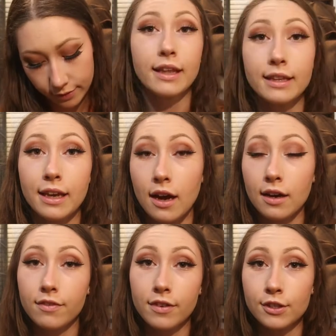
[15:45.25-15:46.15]
and the
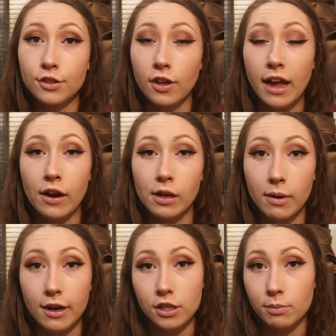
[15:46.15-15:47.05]
unofficial Harry
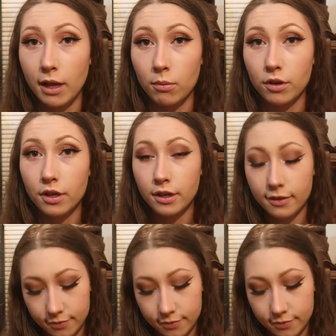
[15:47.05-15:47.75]
Potter spellbook.